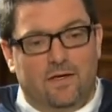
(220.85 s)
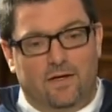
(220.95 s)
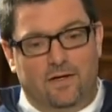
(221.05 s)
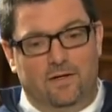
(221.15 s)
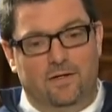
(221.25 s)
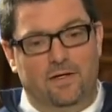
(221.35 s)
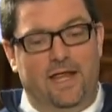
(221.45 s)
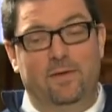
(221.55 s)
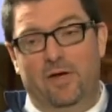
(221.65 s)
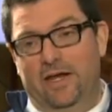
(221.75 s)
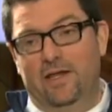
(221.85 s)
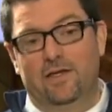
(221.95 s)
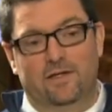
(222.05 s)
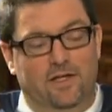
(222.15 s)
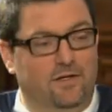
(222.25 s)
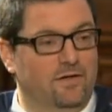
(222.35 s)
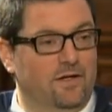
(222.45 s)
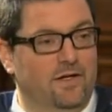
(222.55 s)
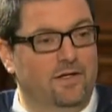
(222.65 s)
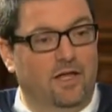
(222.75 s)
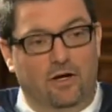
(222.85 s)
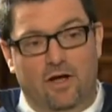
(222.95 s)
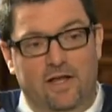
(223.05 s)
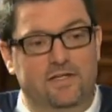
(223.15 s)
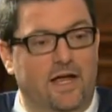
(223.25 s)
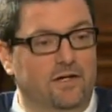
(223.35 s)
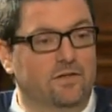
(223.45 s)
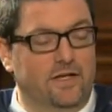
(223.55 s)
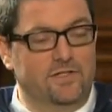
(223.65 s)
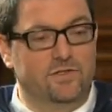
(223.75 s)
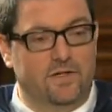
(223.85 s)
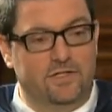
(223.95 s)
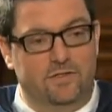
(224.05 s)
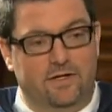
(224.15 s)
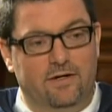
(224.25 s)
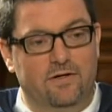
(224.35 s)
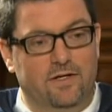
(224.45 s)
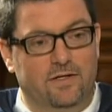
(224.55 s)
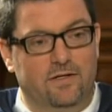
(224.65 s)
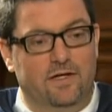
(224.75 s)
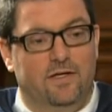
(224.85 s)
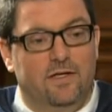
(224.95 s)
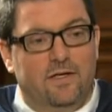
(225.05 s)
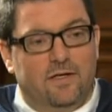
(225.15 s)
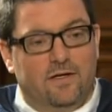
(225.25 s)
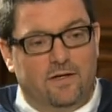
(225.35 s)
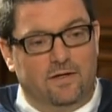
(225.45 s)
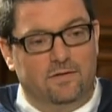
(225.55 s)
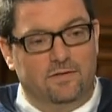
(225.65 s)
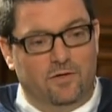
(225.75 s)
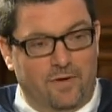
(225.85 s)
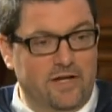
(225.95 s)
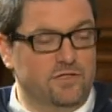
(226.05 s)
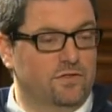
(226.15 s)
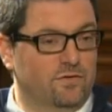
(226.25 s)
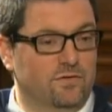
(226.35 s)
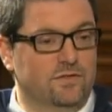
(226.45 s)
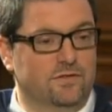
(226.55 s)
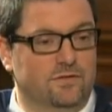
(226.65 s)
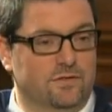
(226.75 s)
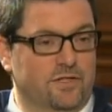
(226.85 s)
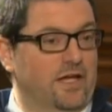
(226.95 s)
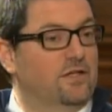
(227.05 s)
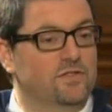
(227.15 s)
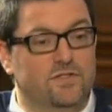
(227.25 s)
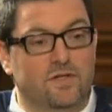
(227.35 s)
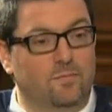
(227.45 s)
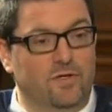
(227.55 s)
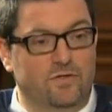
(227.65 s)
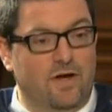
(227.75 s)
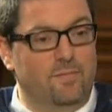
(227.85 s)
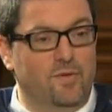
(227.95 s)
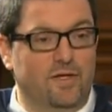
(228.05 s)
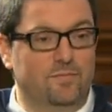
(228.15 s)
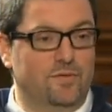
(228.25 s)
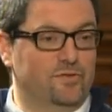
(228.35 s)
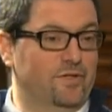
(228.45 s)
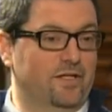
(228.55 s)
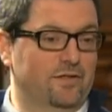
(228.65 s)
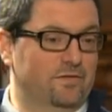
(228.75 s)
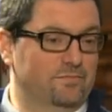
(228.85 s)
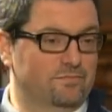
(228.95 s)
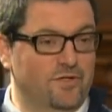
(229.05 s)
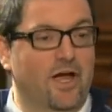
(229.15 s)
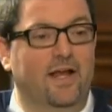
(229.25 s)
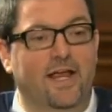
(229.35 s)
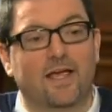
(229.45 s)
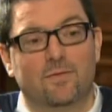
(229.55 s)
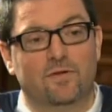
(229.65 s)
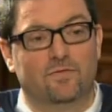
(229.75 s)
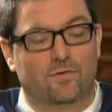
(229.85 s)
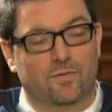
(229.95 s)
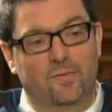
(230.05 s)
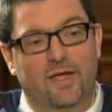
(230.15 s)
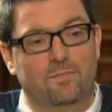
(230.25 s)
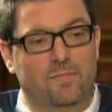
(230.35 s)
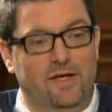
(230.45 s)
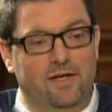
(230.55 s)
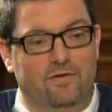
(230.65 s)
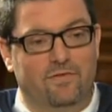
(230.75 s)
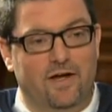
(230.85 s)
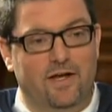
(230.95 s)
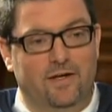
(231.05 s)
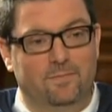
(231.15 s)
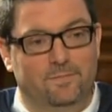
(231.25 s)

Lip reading: anybody can contact the legislature here and arrange a tour, or they can just simply drop in between 9 a.m. and 4 p.m. Monday to Friday.